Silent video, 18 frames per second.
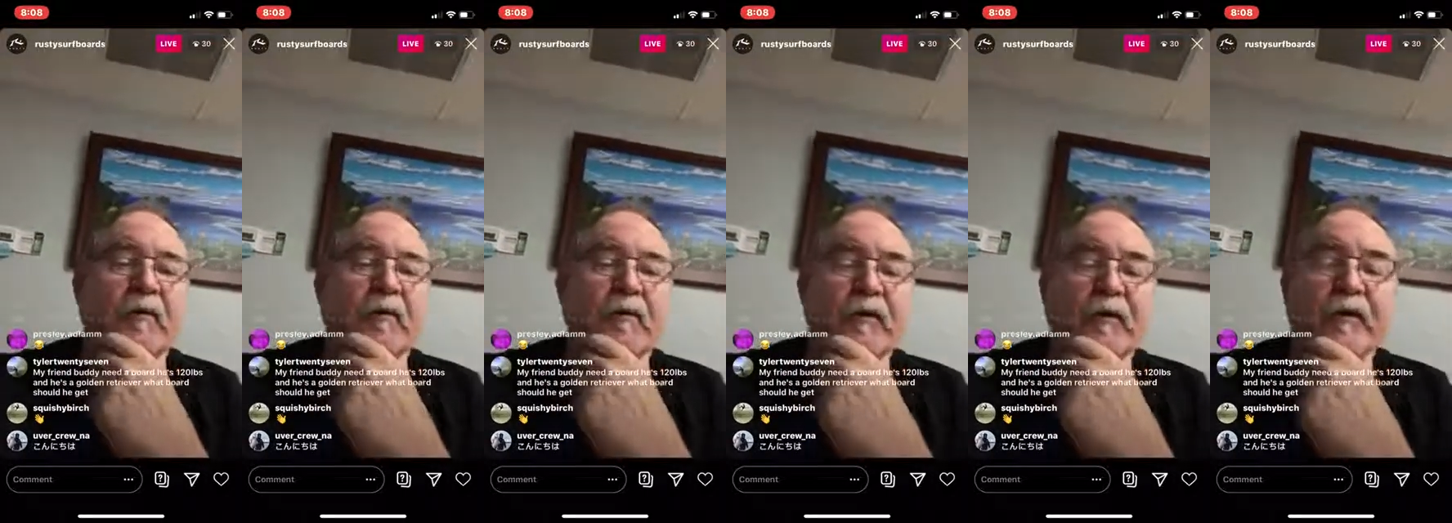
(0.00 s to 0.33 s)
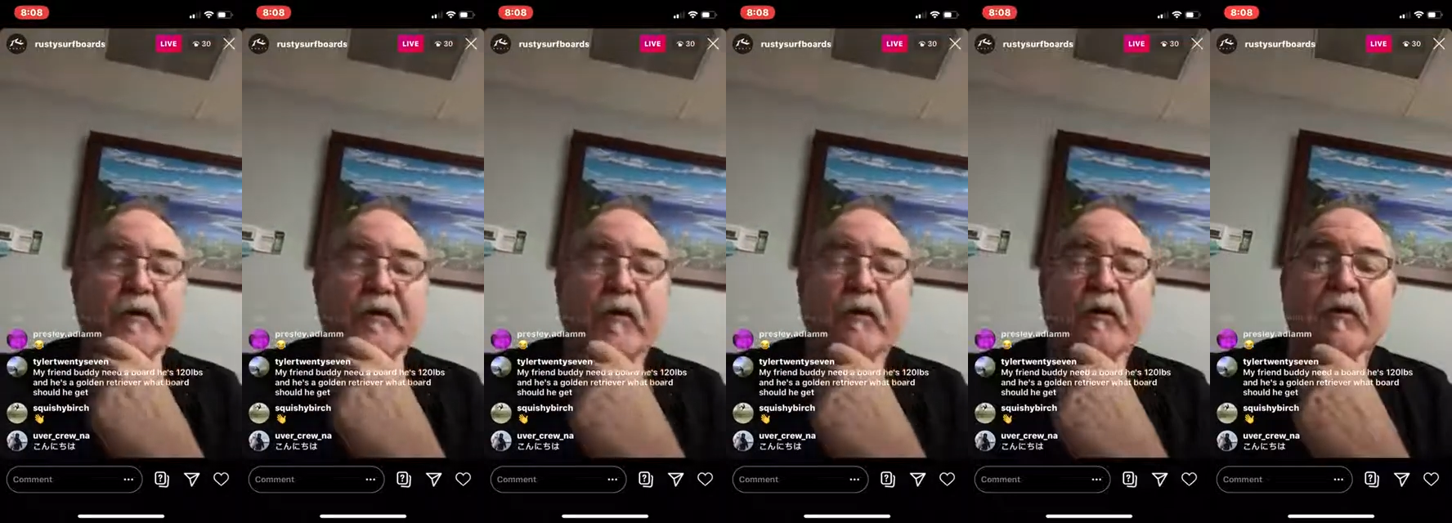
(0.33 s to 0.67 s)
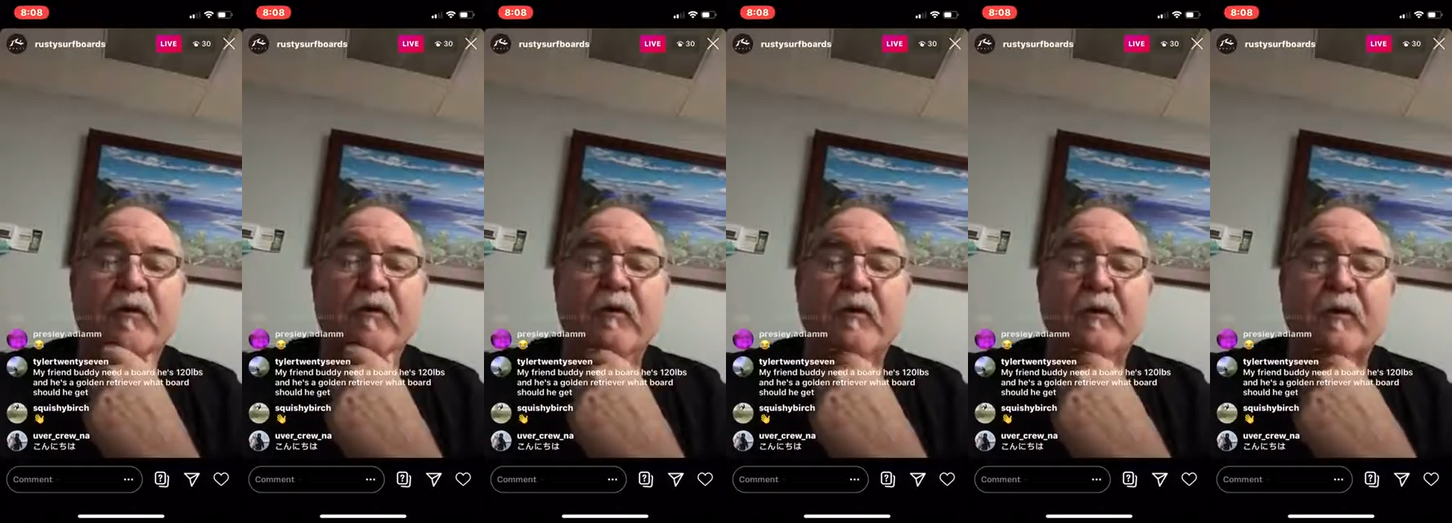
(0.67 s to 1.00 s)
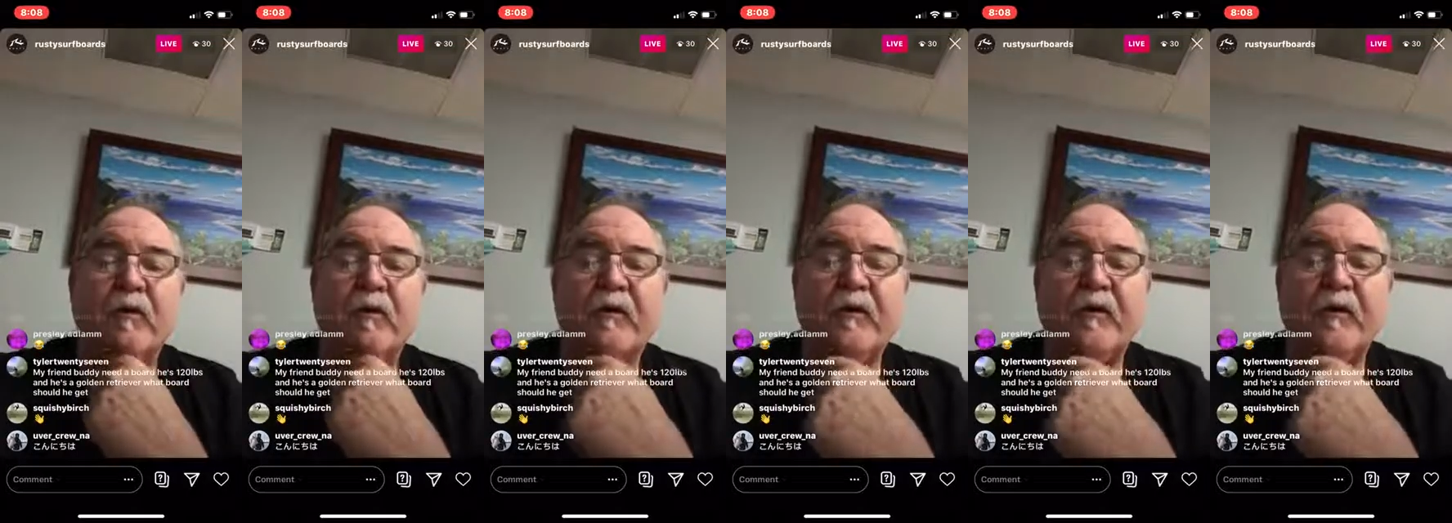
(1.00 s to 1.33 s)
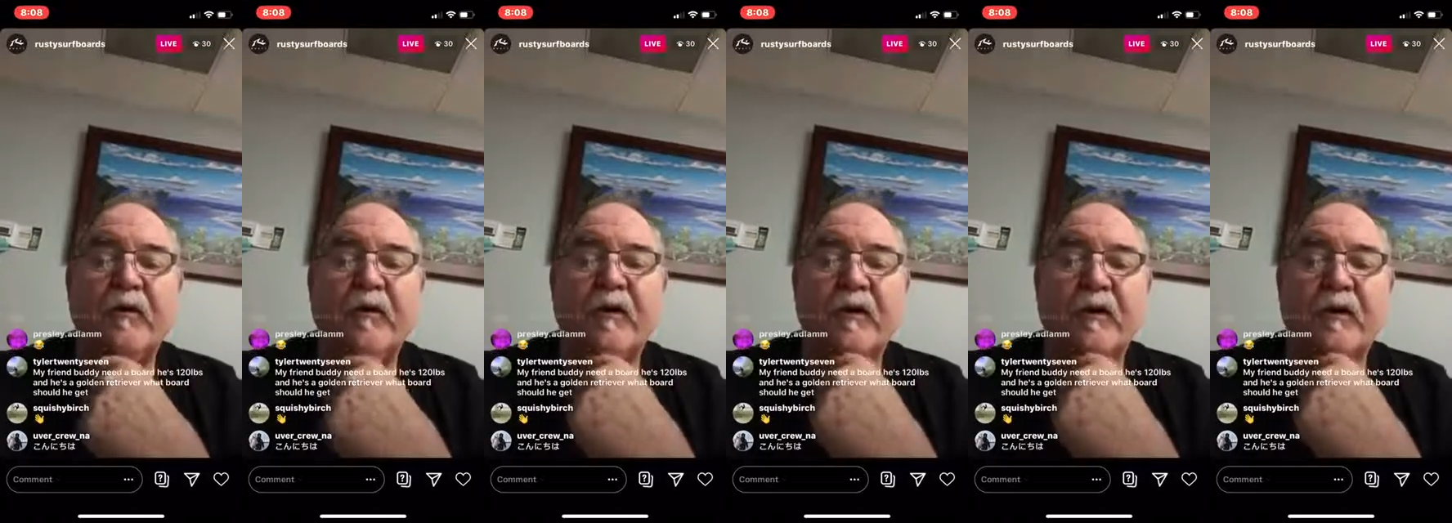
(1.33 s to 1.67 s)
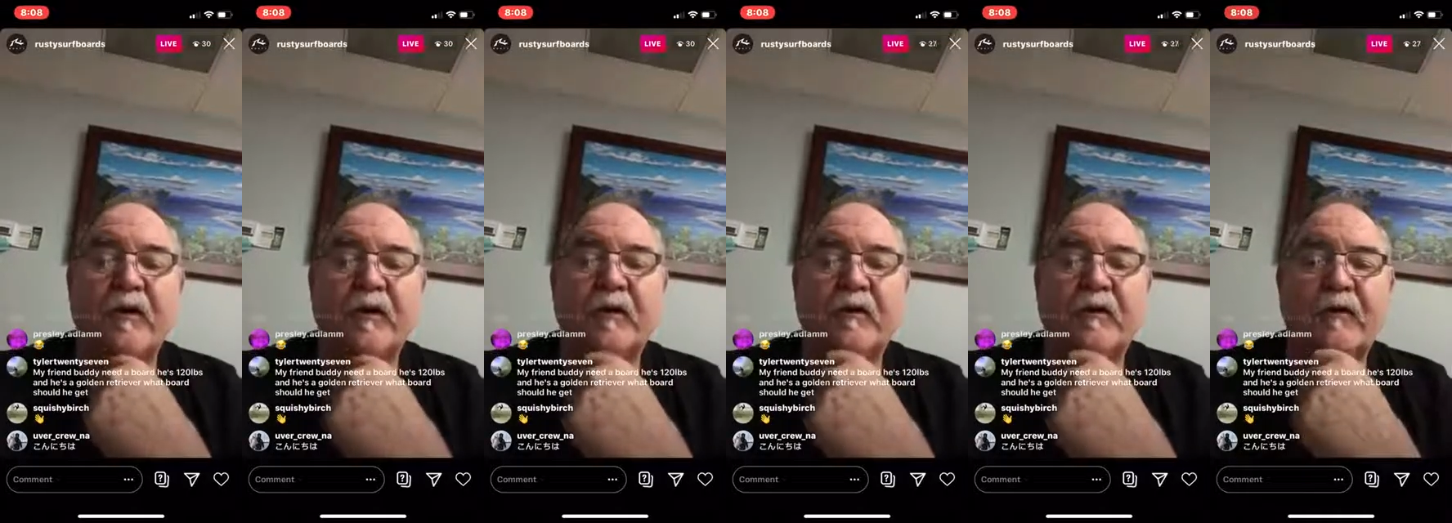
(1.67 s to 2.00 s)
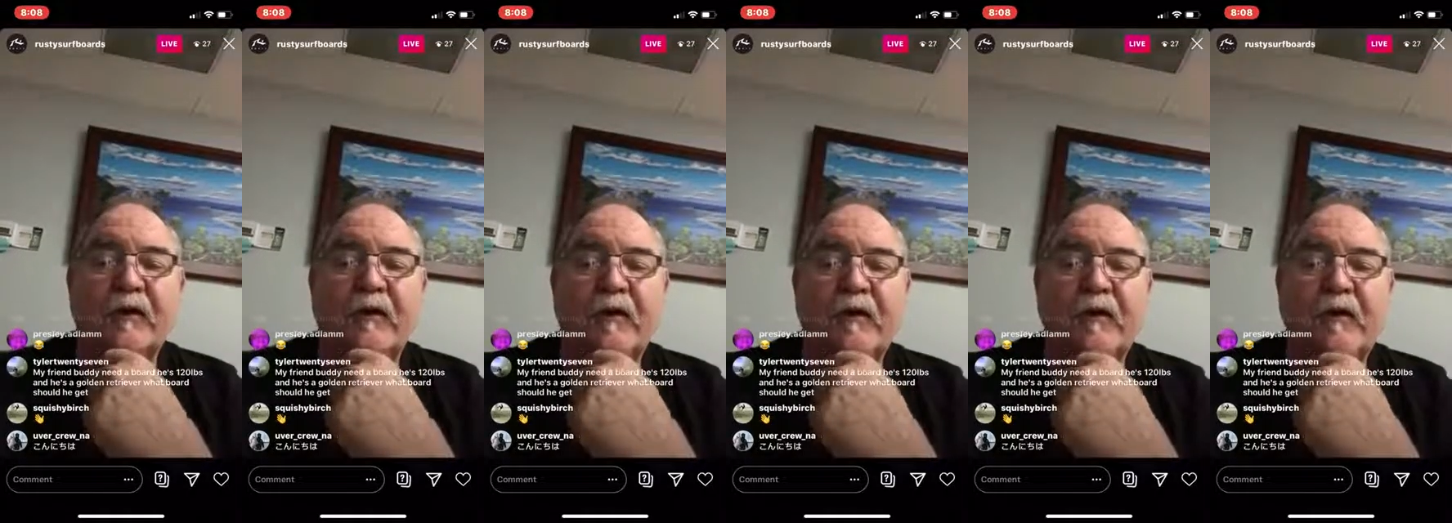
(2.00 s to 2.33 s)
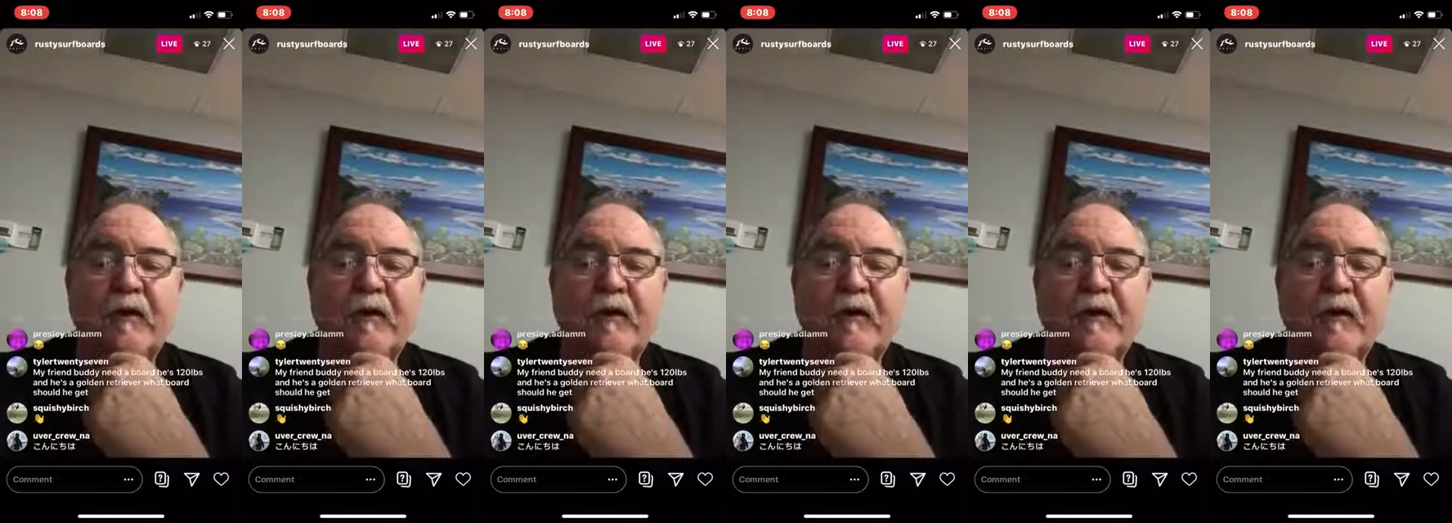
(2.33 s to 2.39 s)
waterproof, and